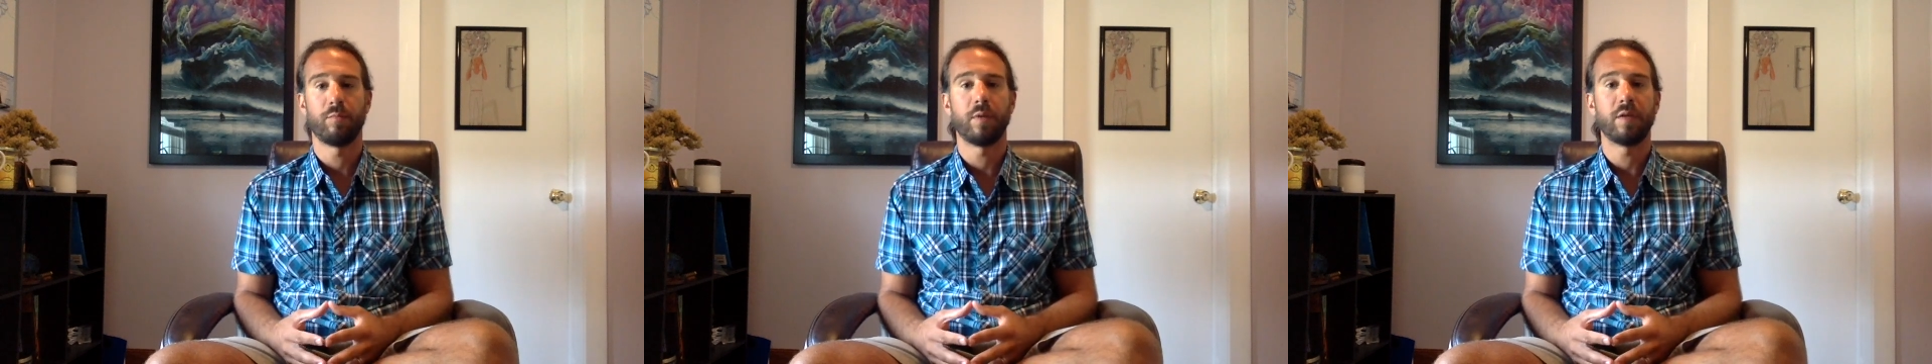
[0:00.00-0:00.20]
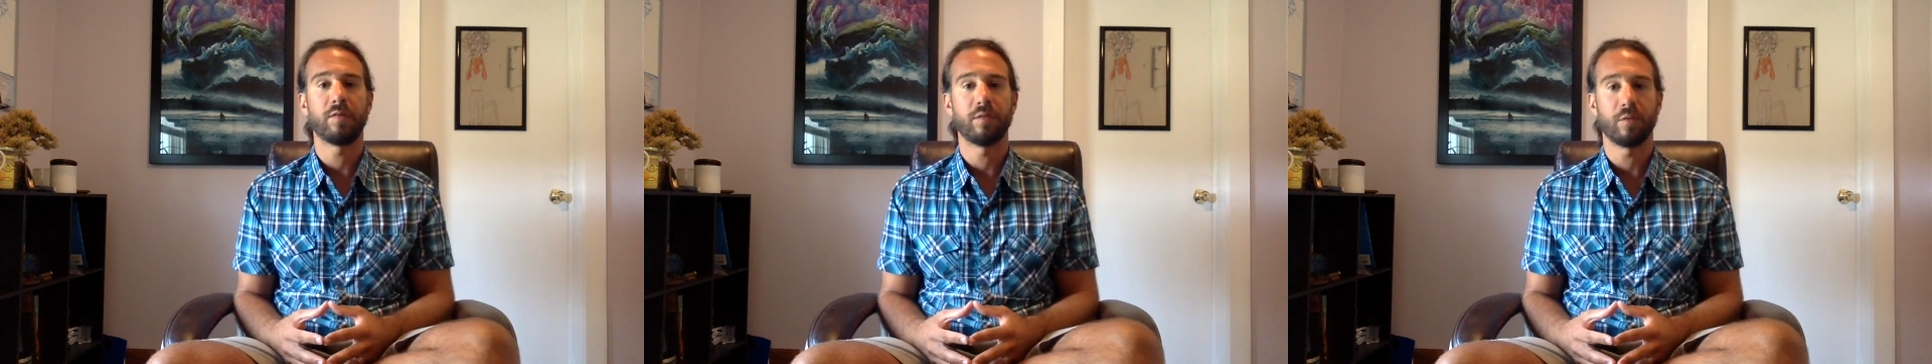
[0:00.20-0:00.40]

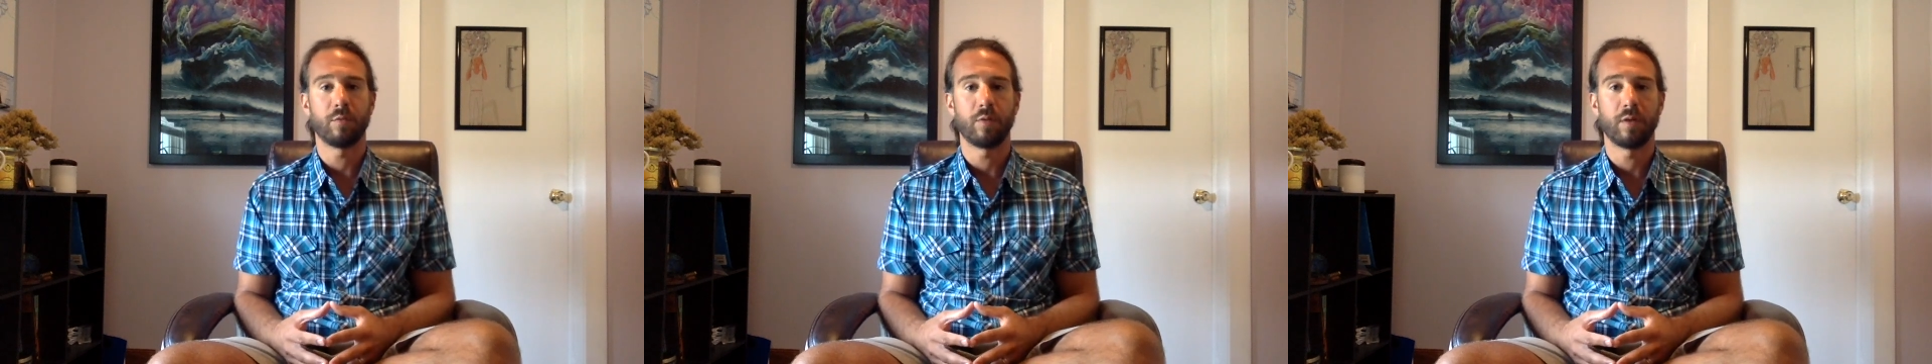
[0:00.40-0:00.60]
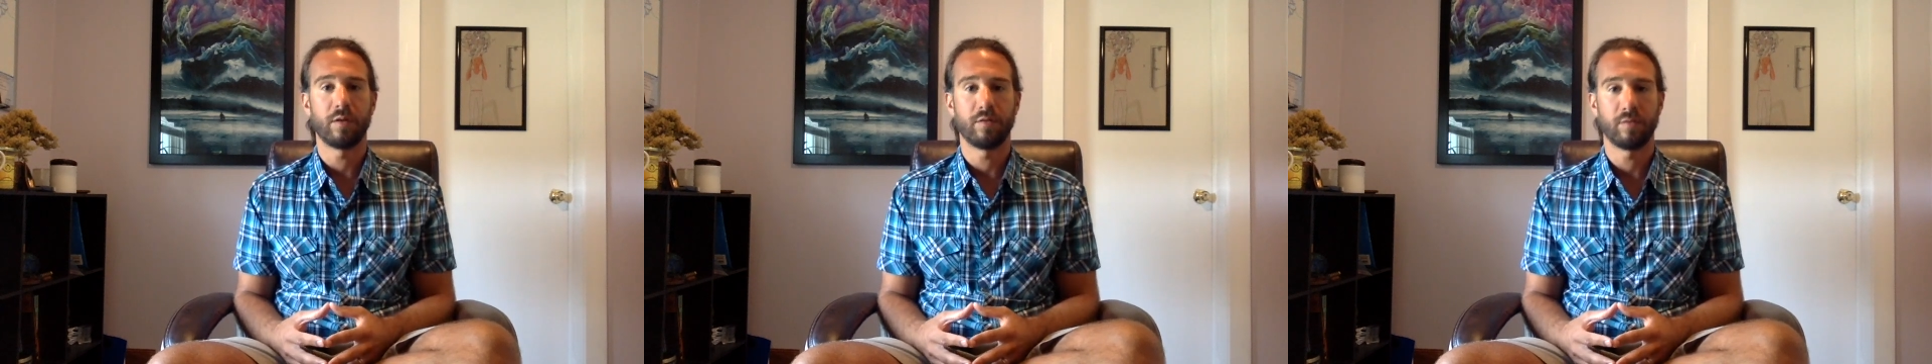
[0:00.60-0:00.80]
basic
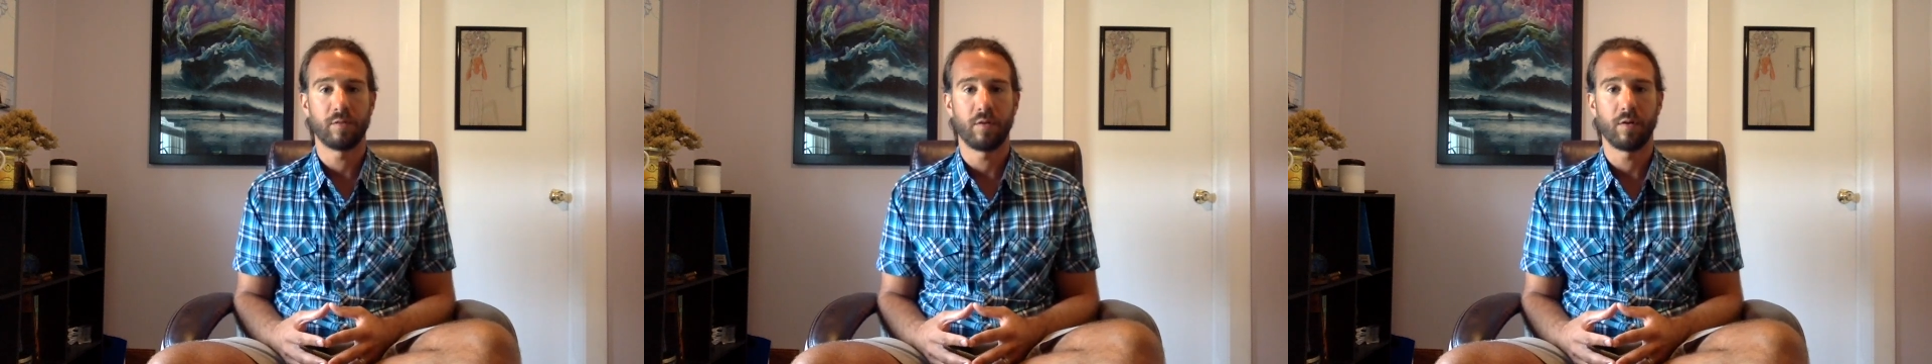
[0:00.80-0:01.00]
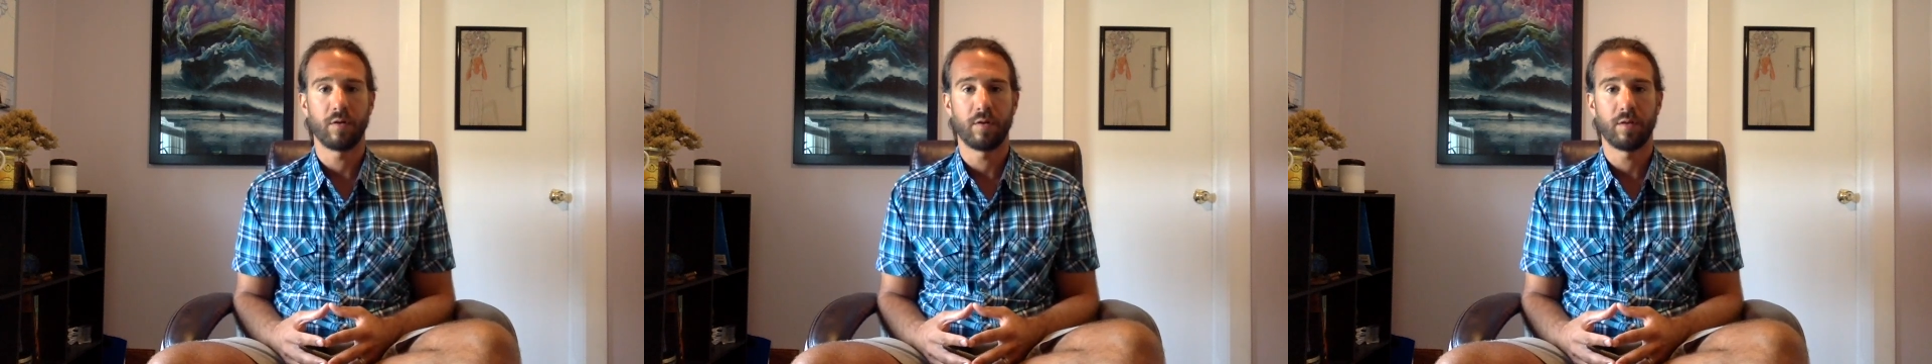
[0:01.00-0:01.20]
way to
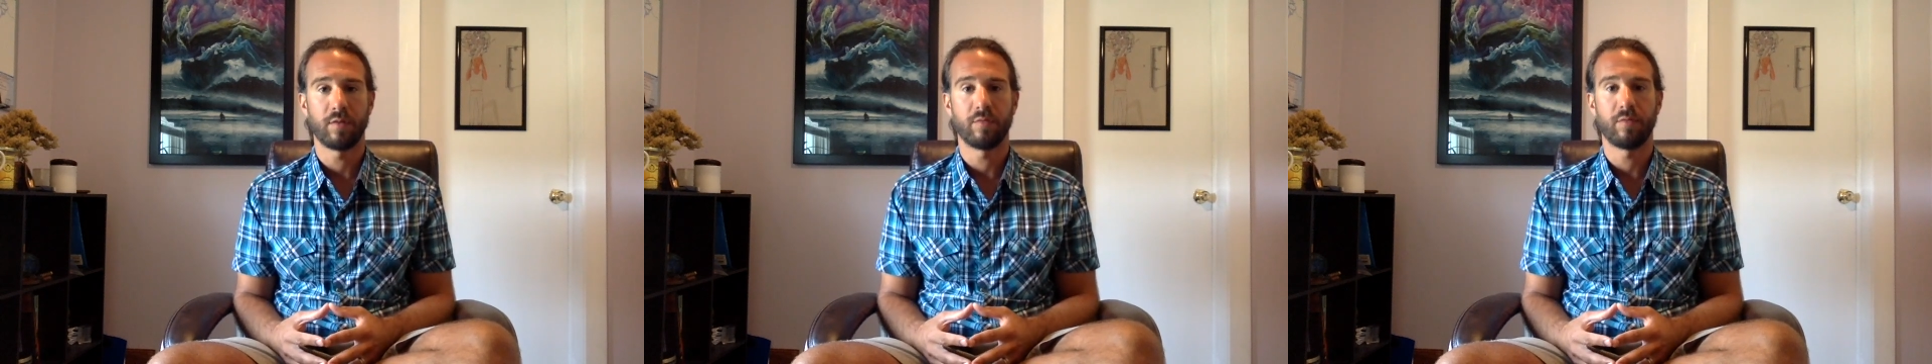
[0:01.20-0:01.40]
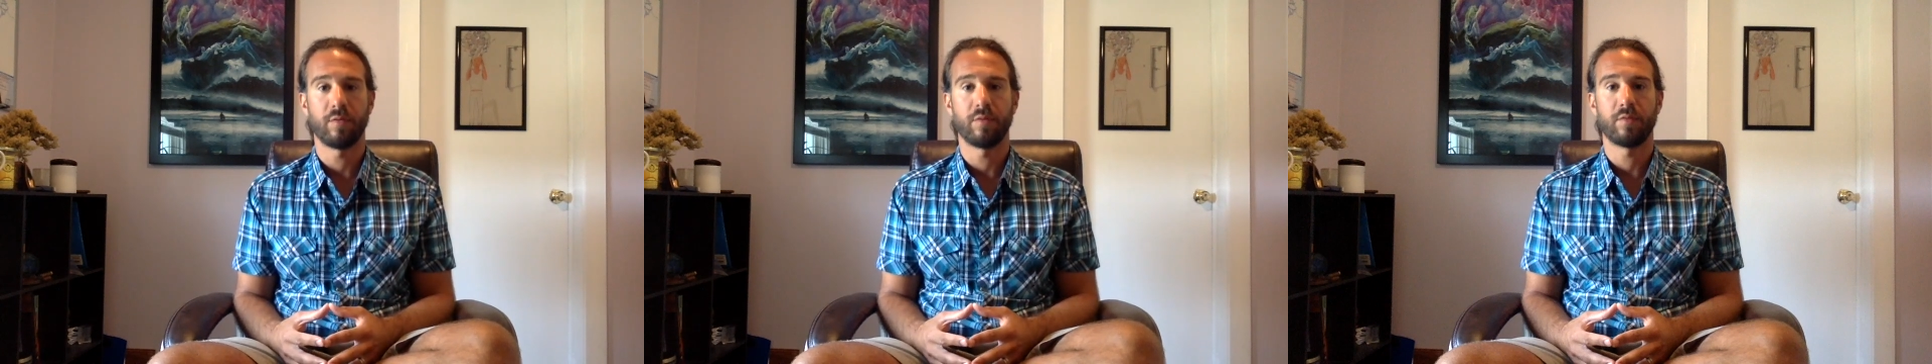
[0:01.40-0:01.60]
start as
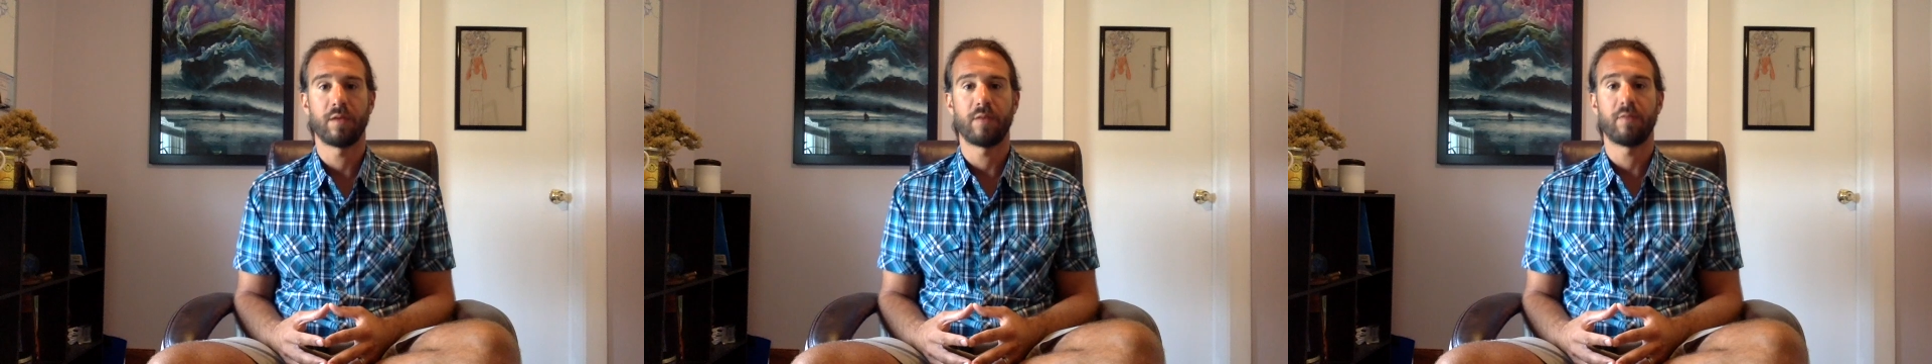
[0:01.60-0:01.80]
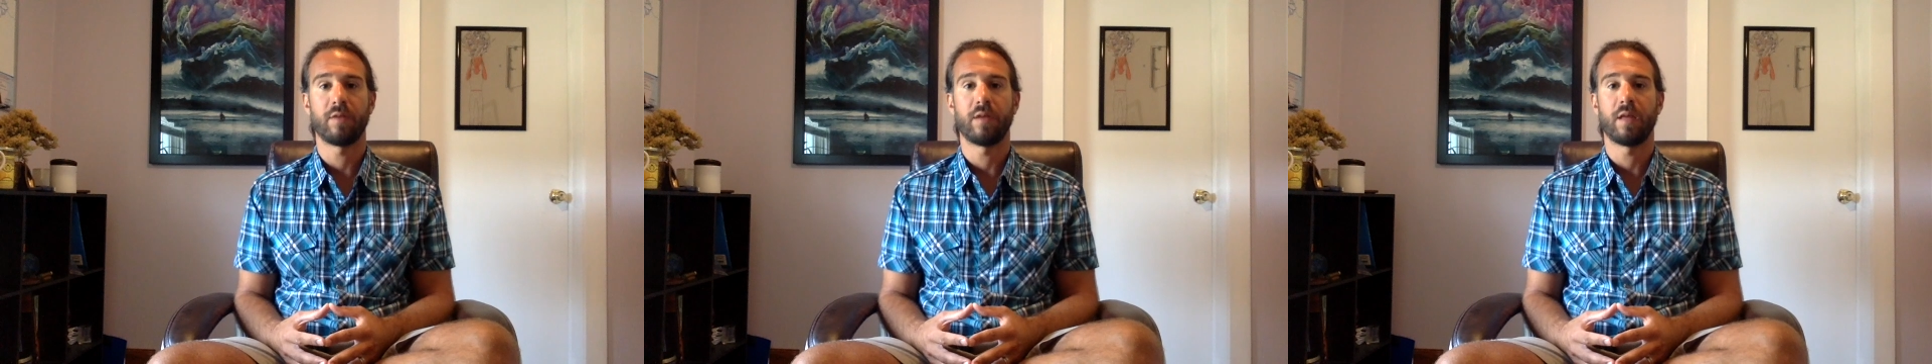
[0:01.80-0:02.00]
far as
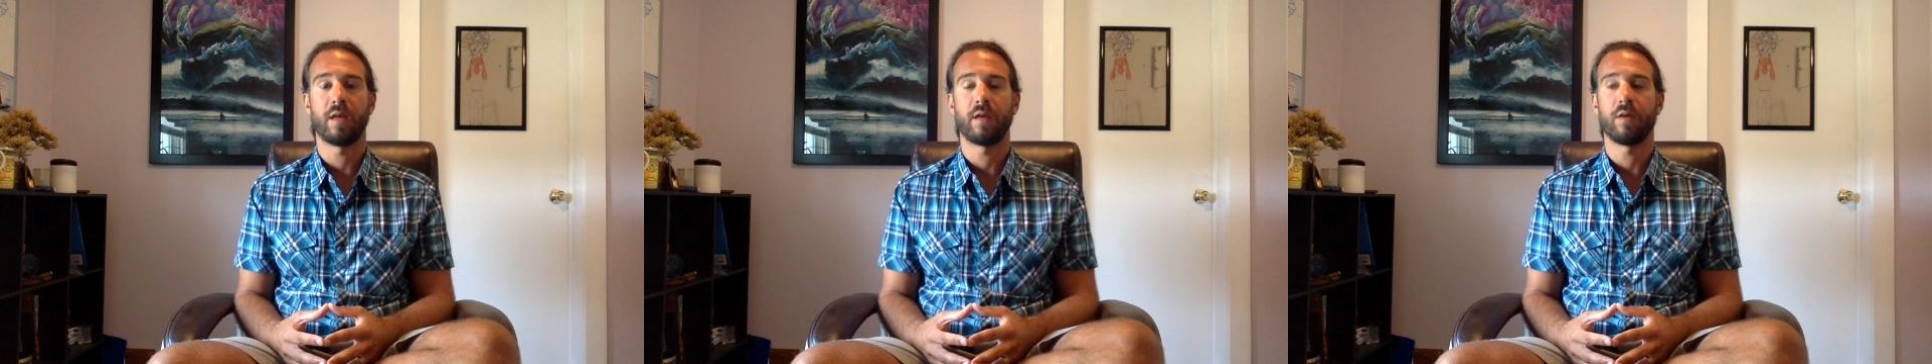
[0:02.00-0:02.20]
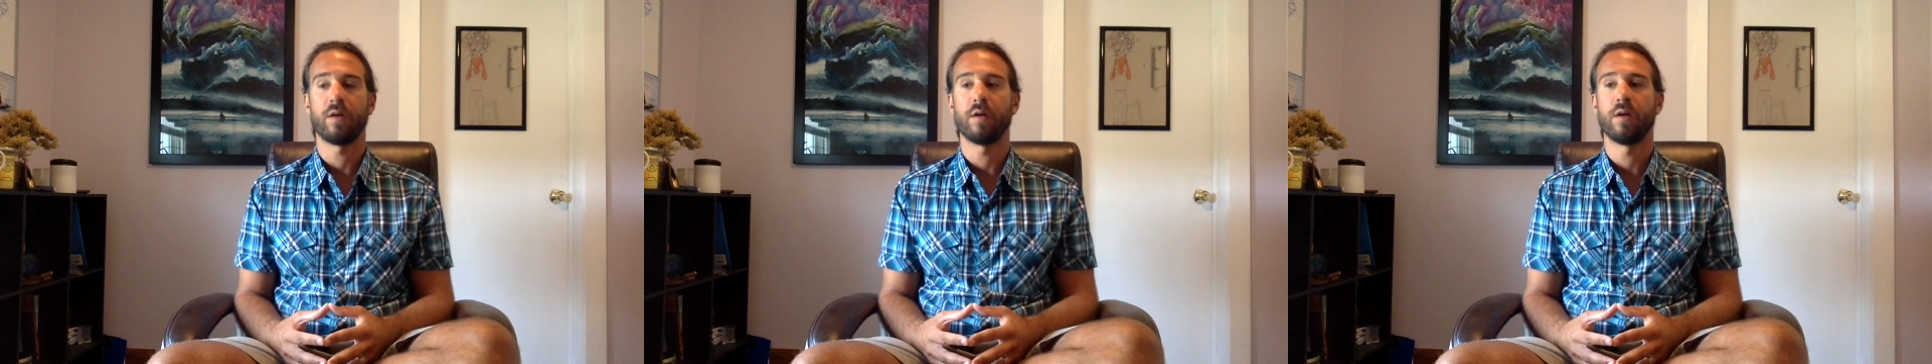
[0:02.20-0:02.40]
having an
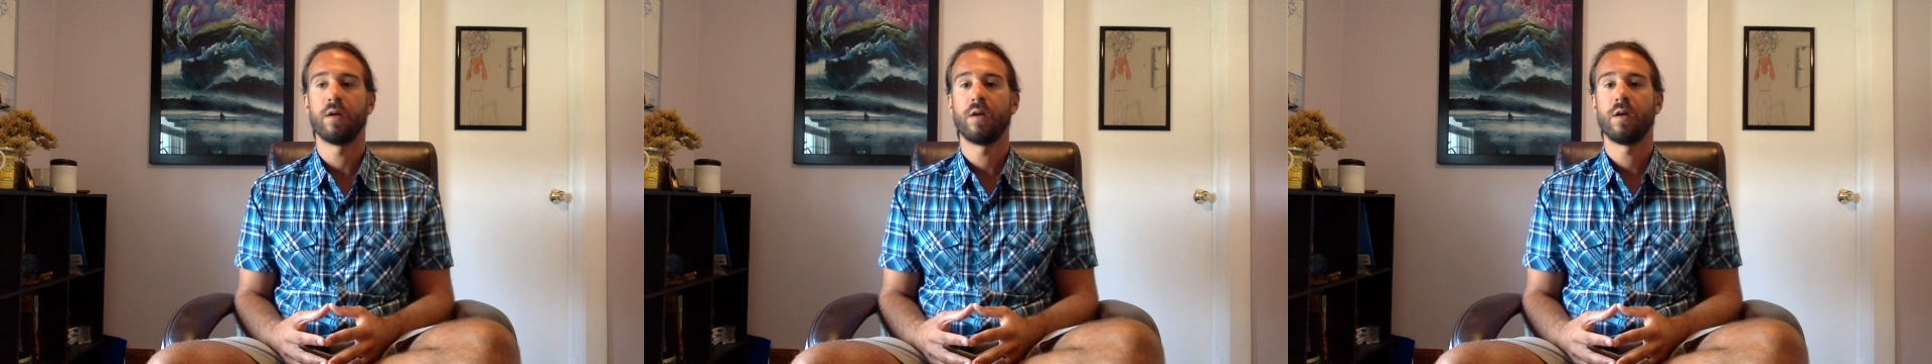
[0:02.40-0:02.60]
anchor.